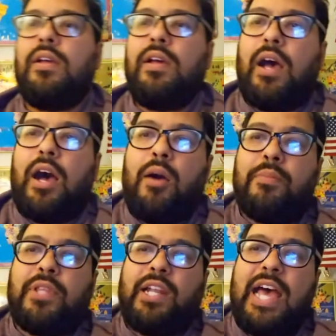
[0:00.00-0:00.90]

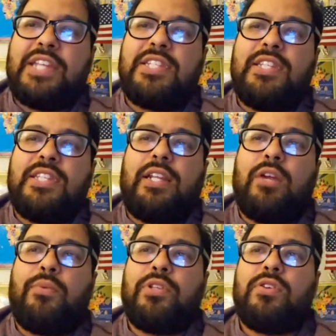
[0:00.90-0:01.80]
The last thing that
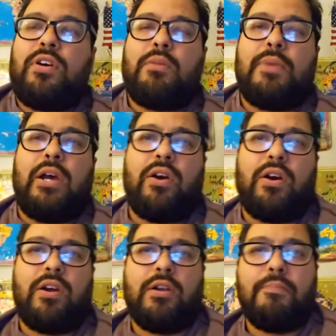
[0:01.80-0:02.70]
I want to talk about
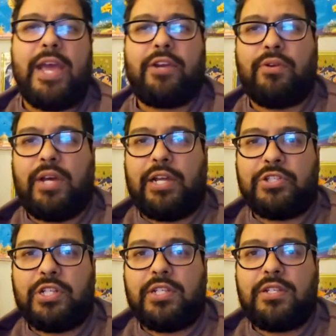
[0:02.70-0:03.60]
are
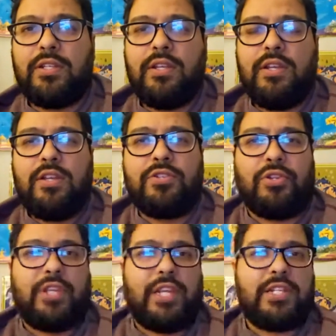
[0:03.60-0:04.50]
macroalgae. So
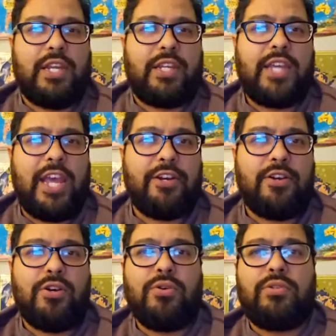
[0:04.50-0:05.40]
things like
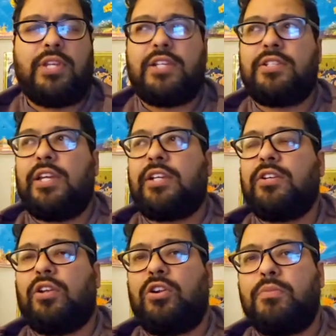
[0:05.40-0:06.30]
Cato, things like
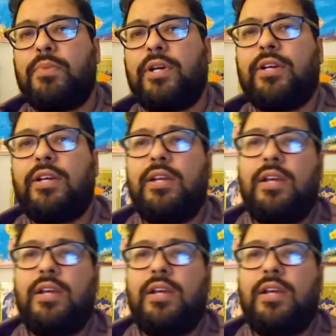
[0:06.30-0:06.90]
Caulerpa,